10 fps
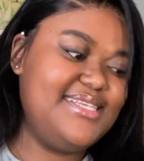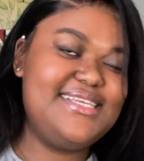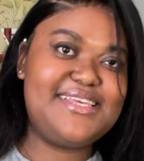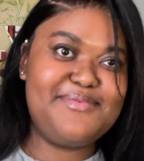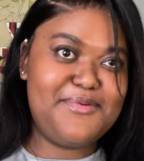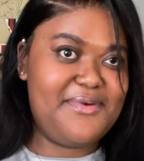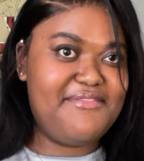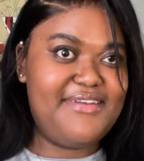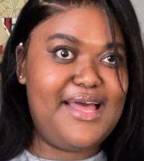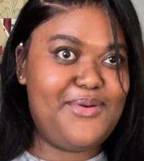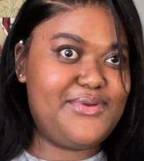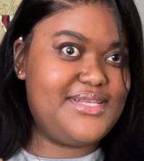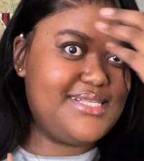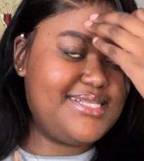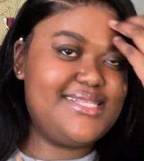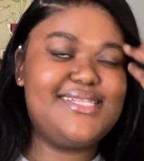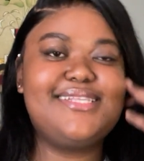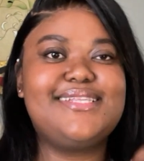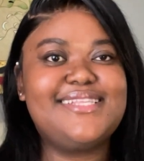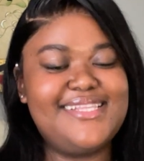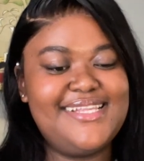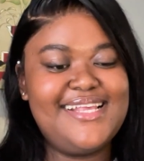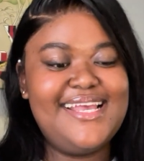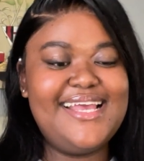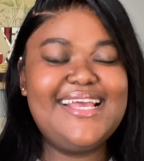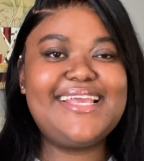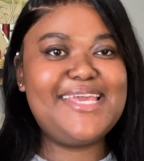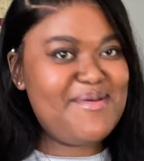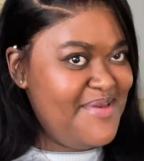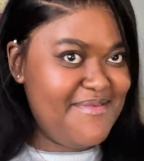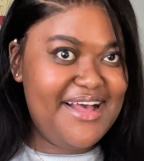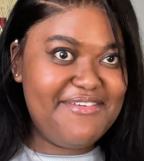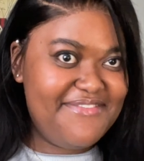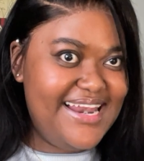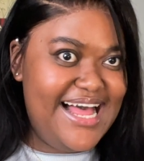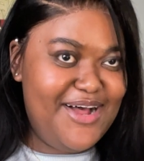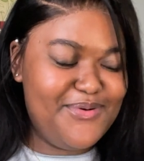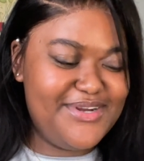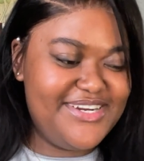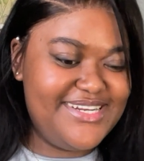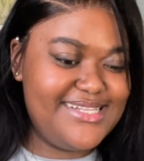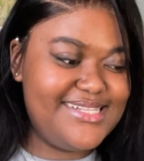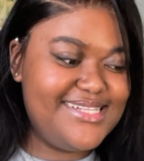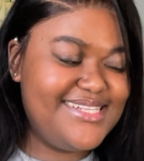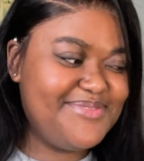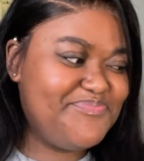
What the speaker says: Give me my flowers. Give me my flowers.